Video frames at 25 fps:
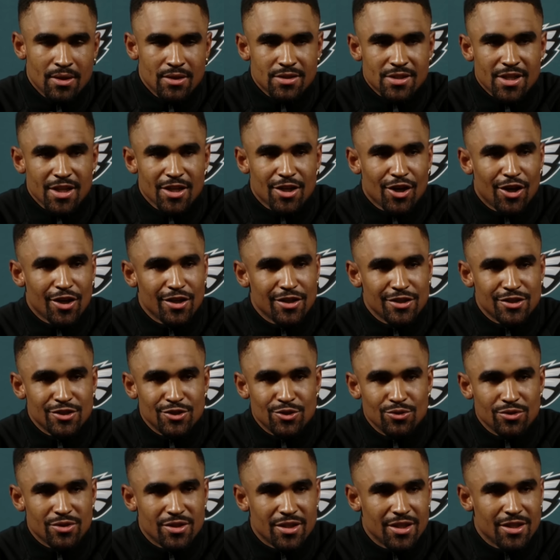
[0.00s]
take all these
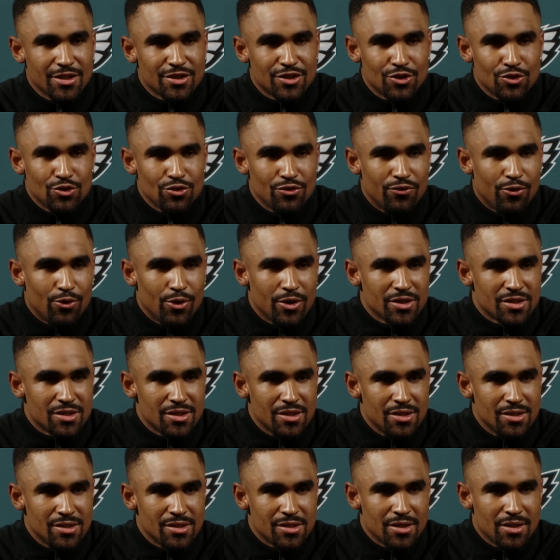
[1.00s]
new things and new
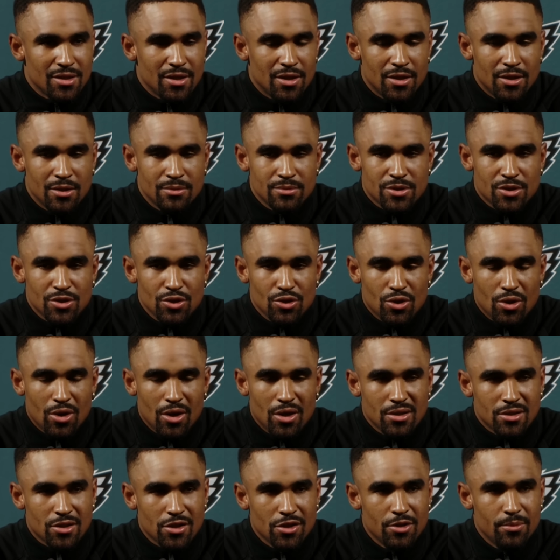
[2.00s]
voices and still go
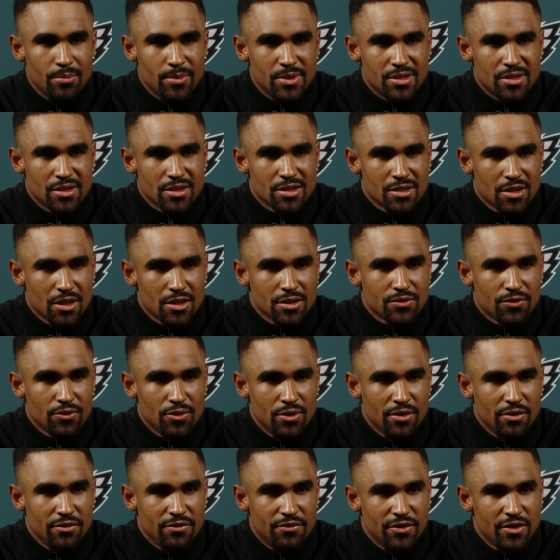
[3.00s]
out there and be successful
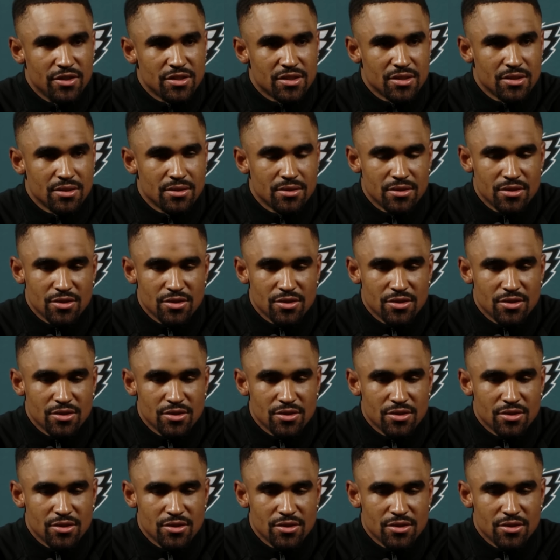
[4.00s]
and efficient.